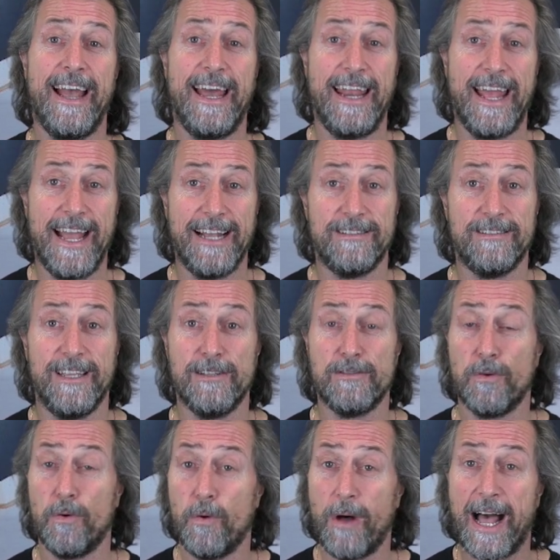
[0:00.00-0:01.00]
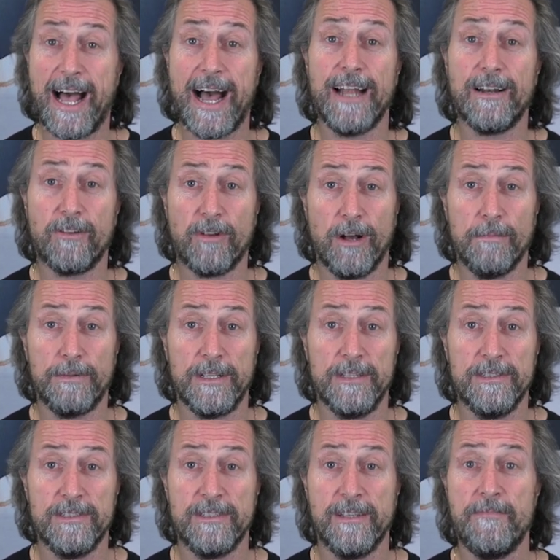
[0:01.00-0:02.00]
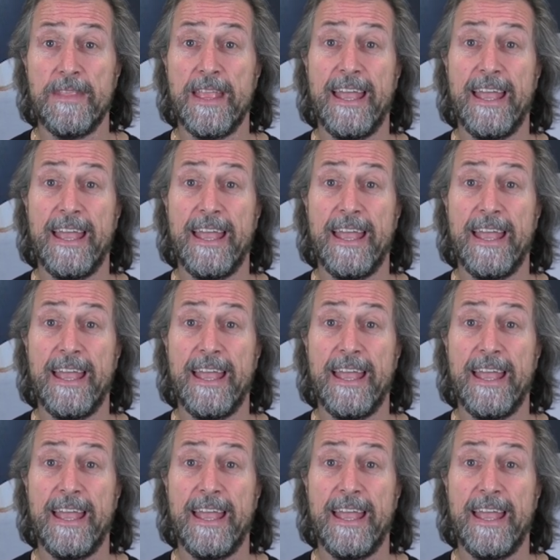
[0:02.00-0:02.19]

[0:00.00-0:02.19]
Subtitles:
at access or hard copies.